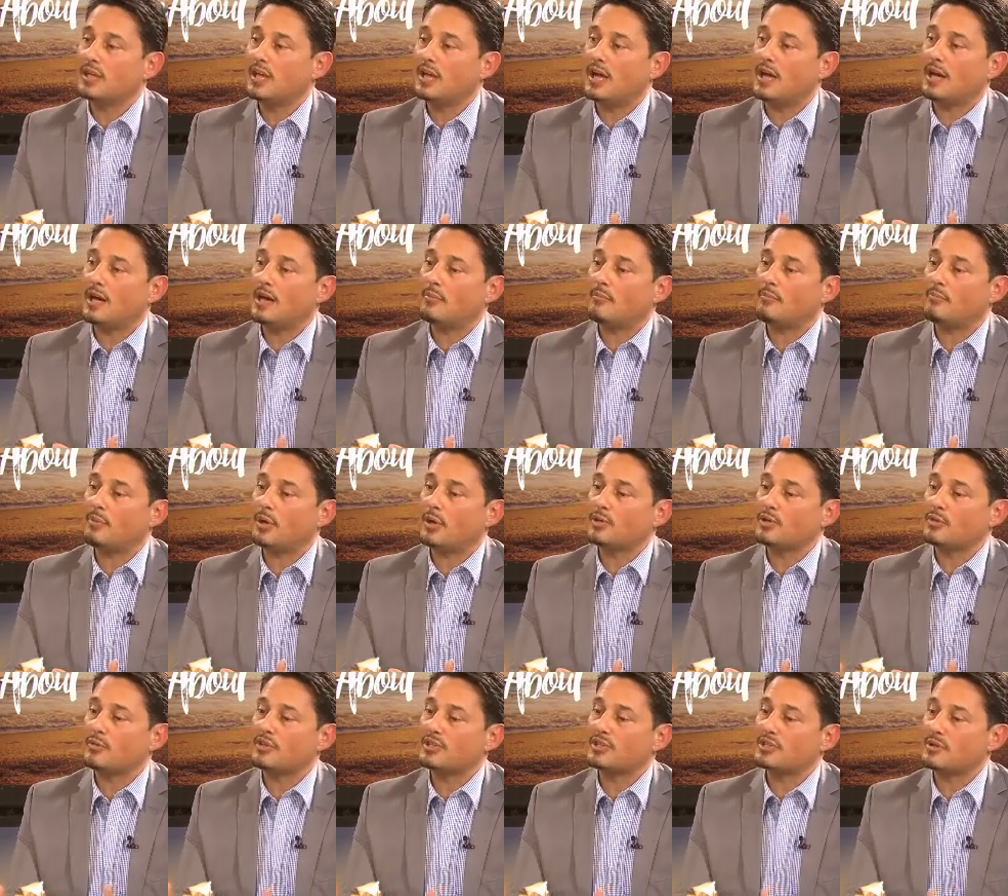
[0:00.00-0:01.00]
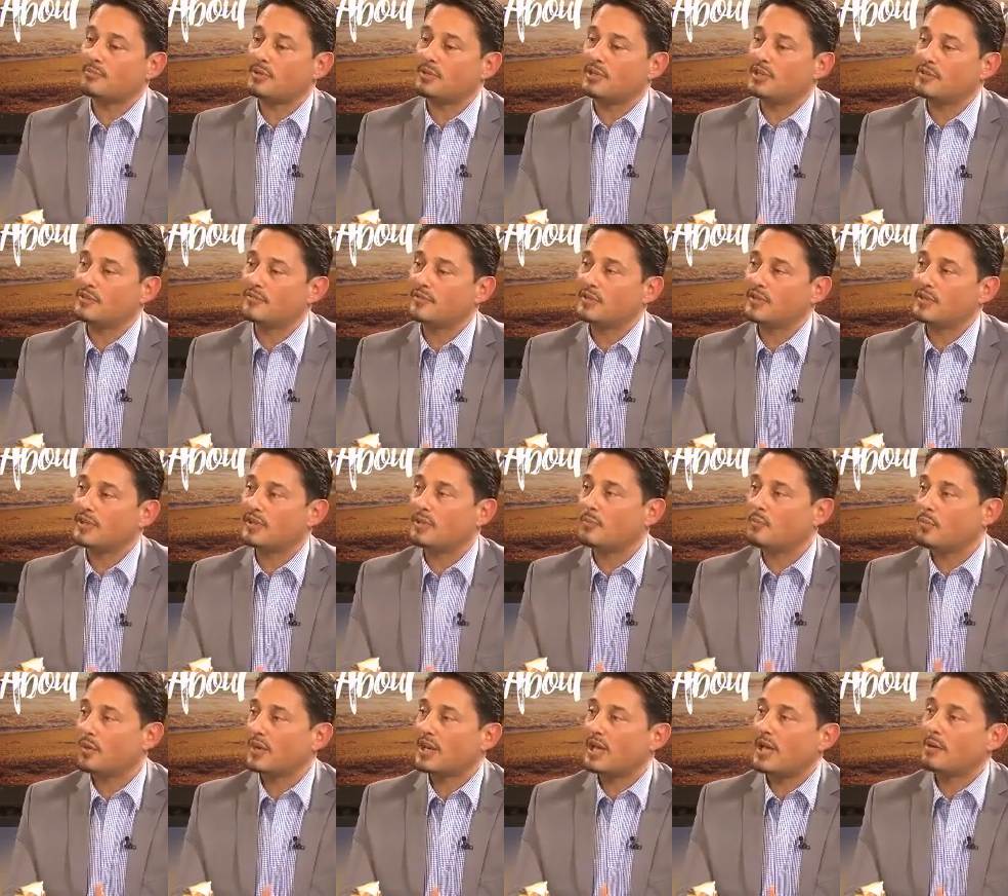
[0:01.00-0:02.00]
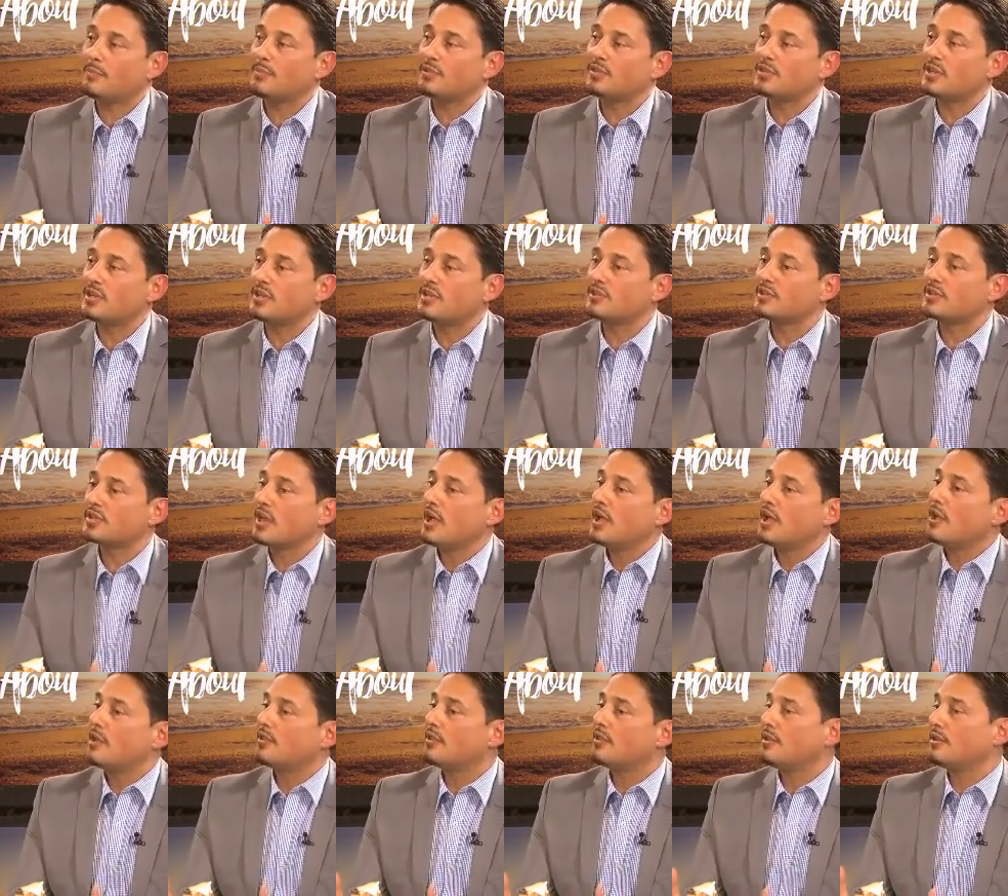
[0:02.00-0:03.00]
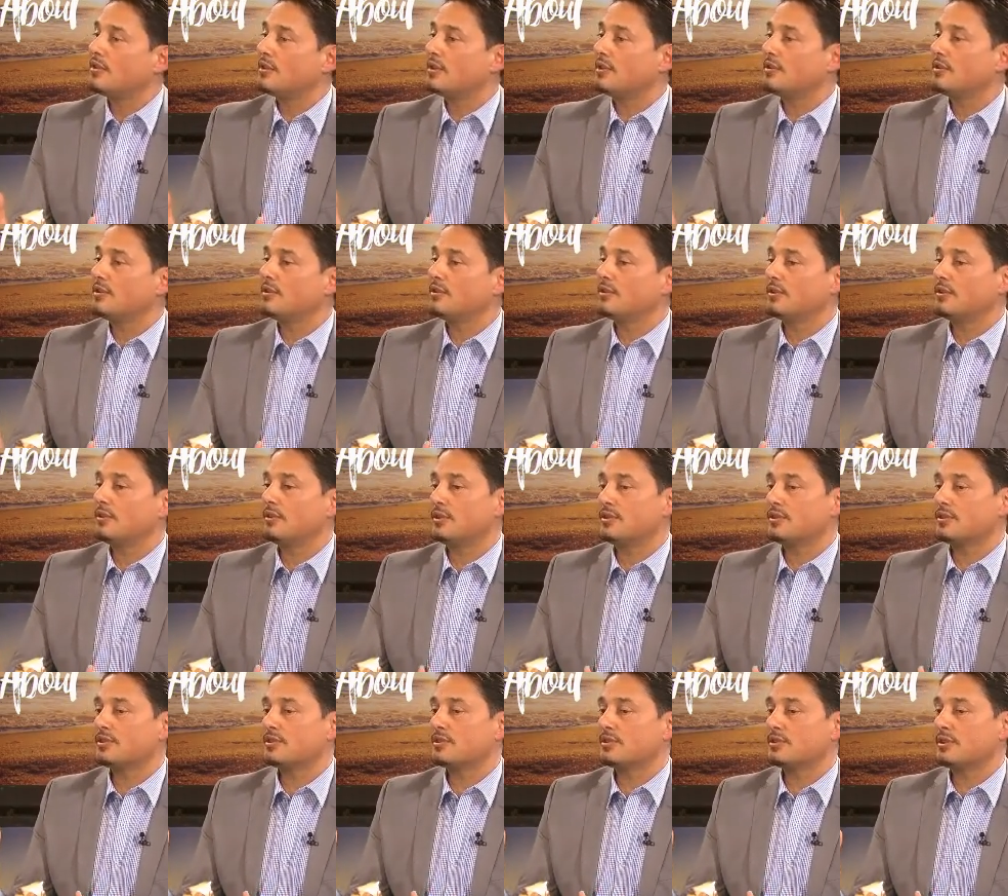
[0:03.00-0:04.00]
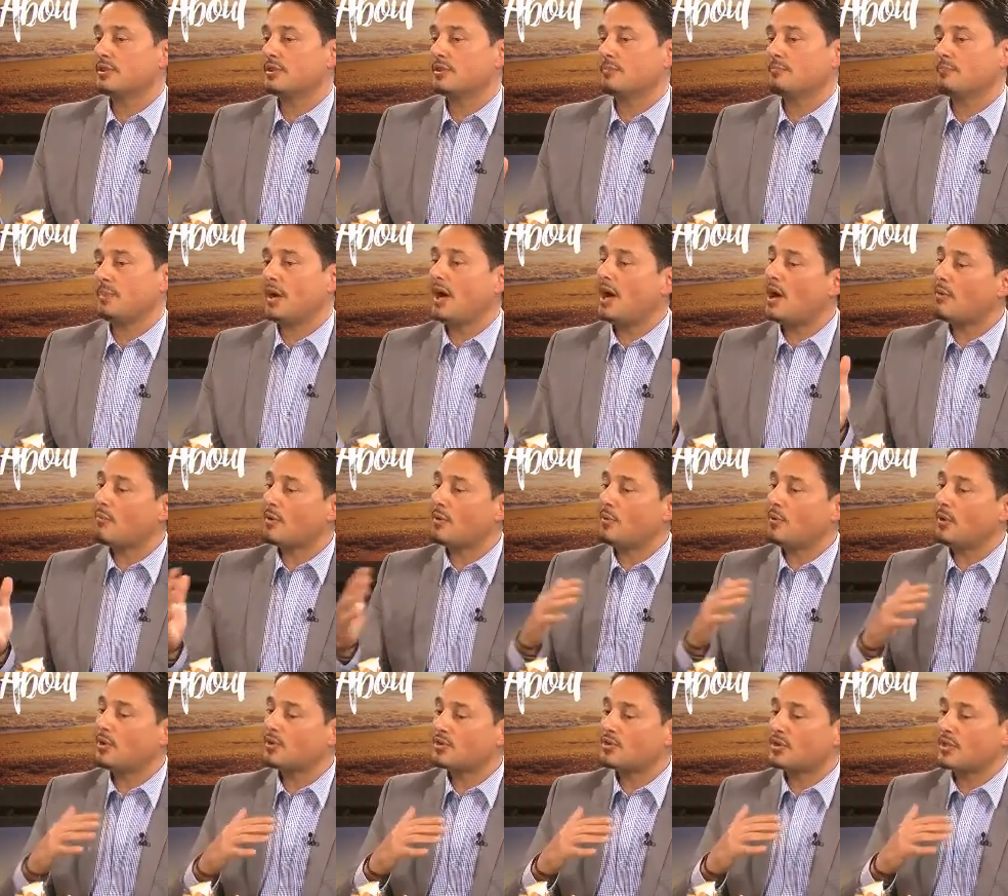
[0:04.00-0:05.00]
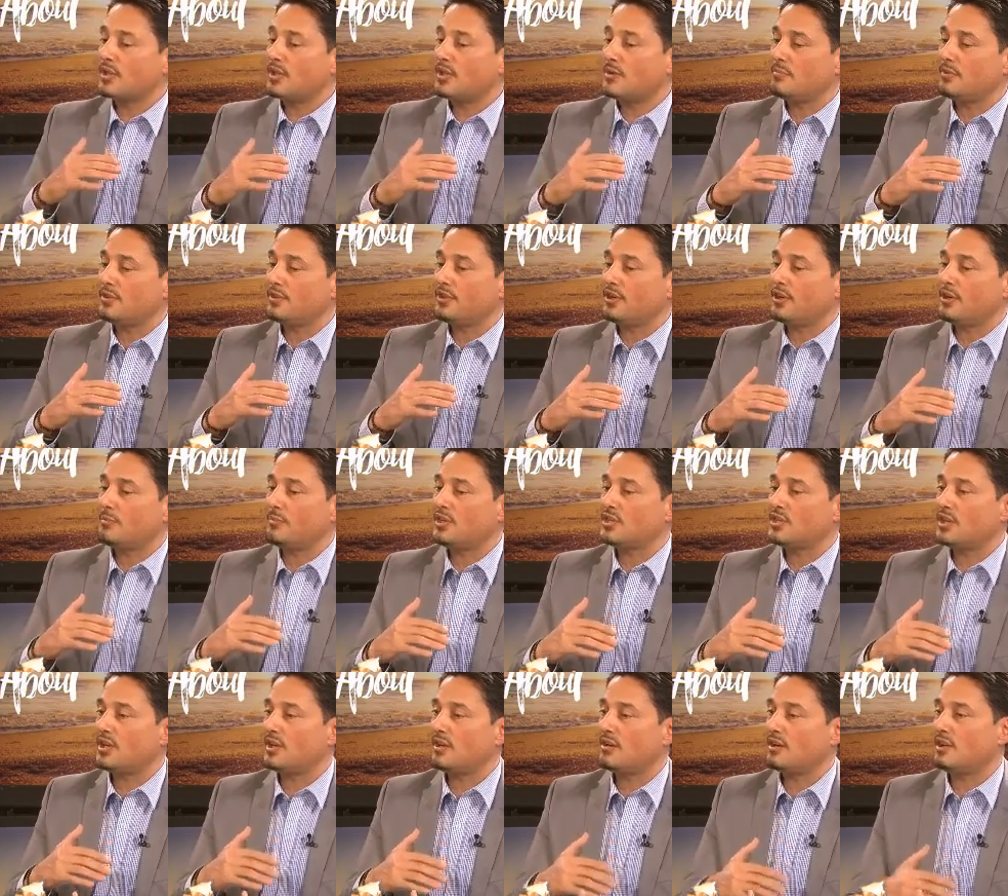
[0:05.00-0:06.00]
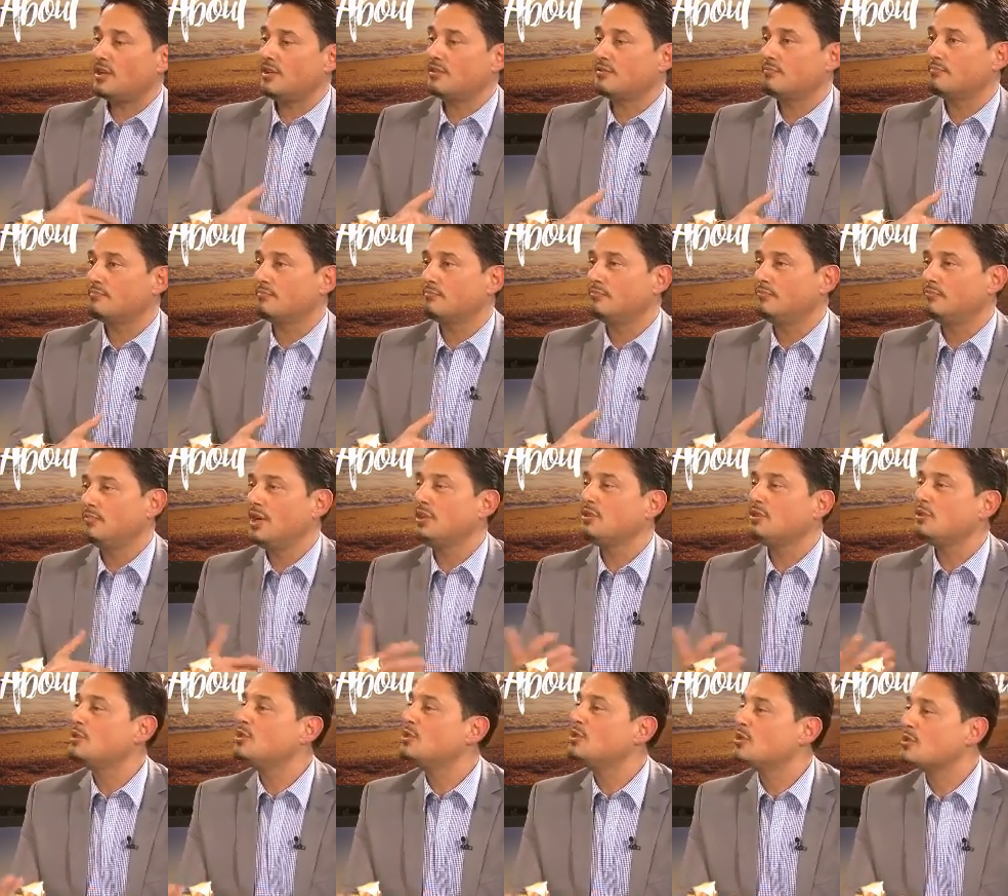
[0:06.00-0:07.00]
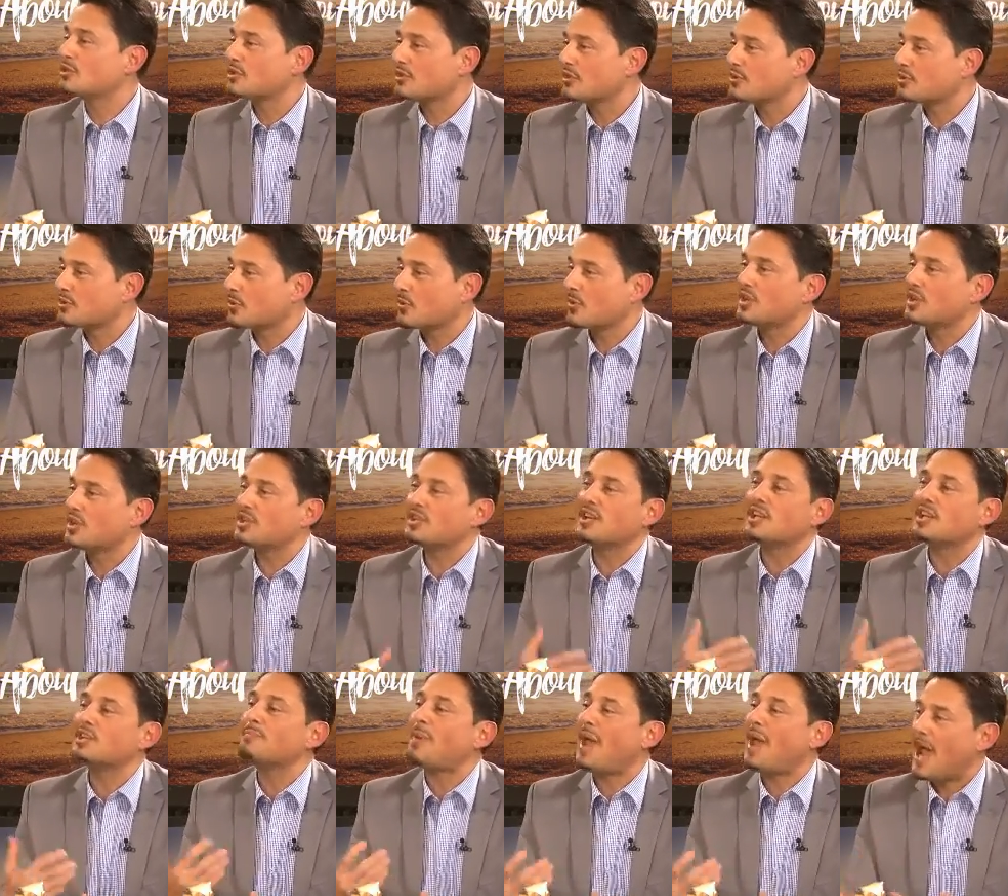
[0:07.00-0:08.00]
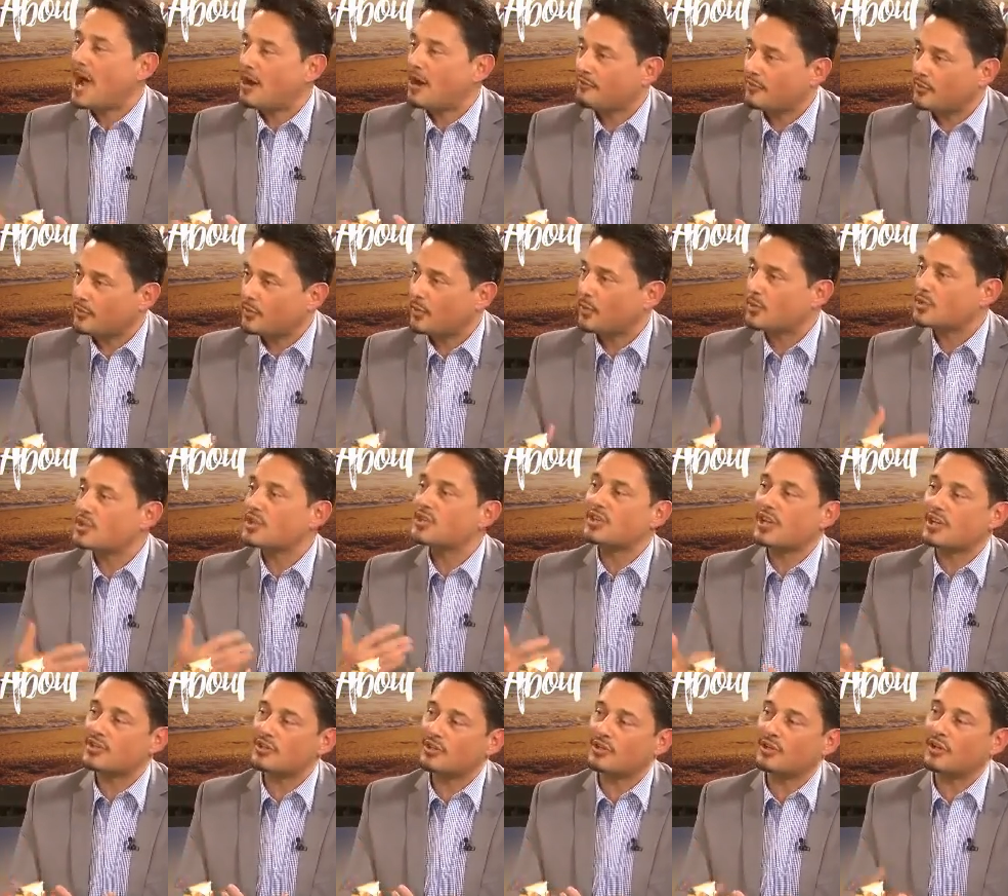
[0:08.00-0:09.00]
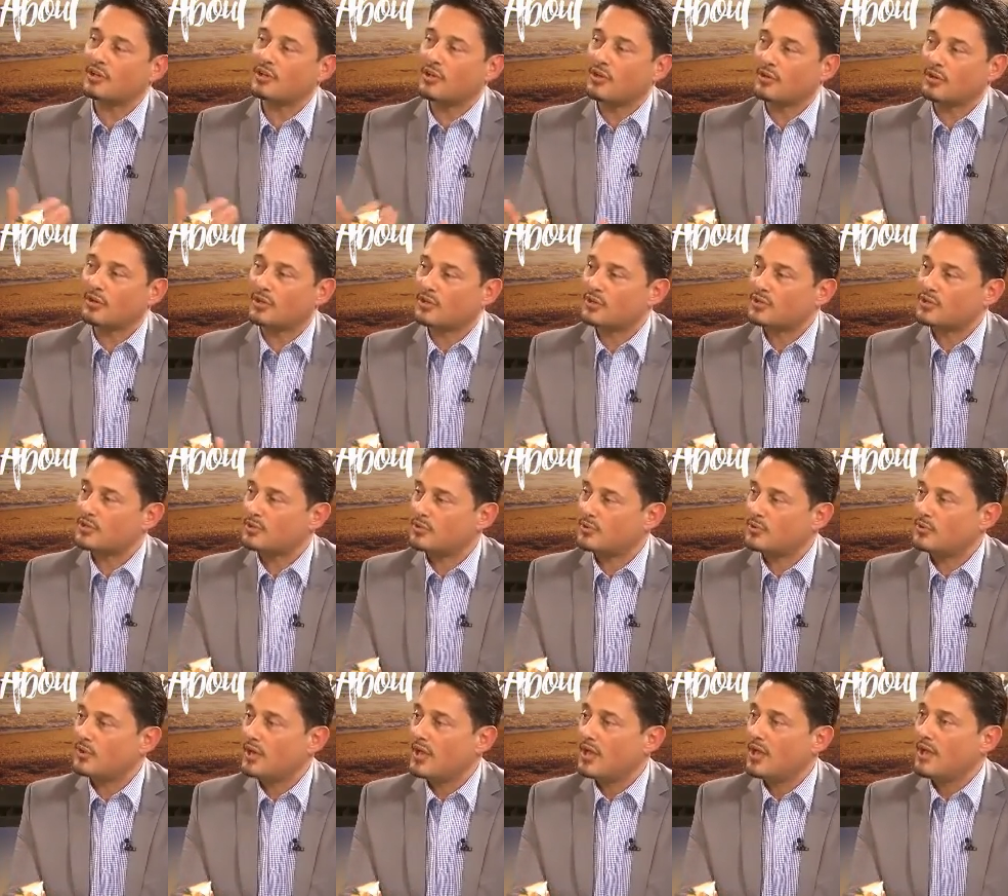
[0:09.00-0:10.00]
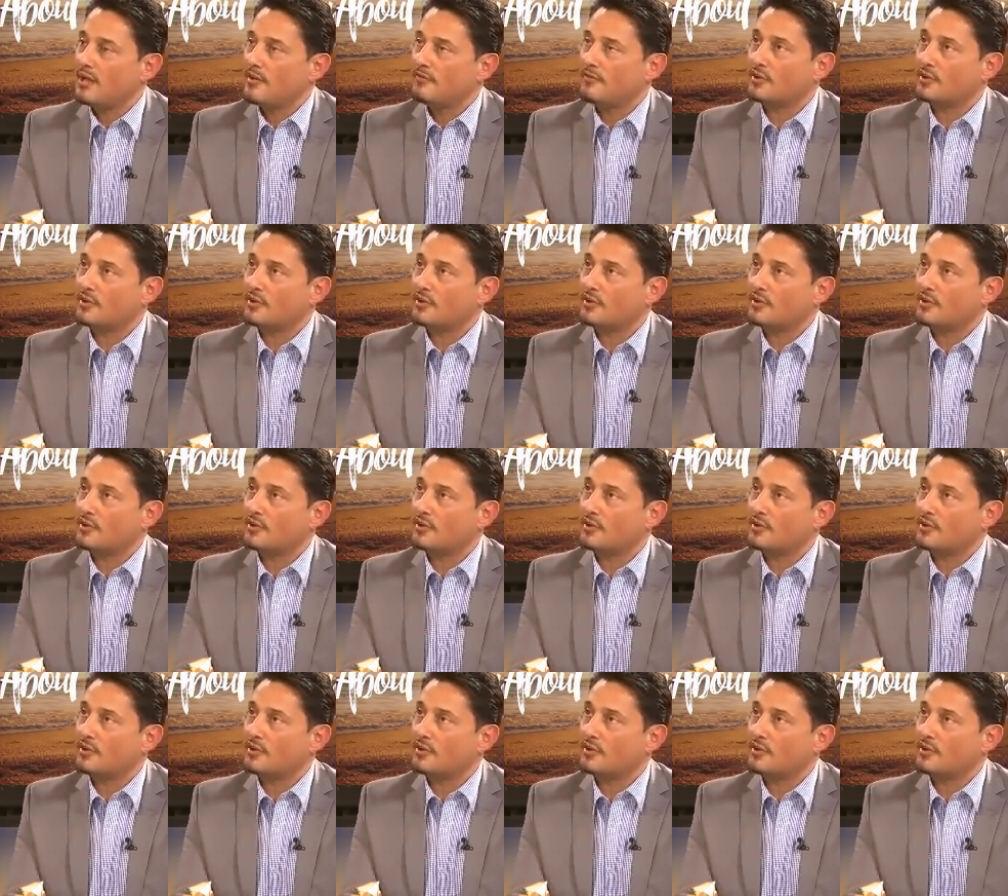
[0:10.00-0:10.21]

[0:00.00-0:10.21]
by doing something different, then what happens is the part we worked on in the hypnotherapy chair is rendered useless, or it isn't as powerful, or just takes a lot longer for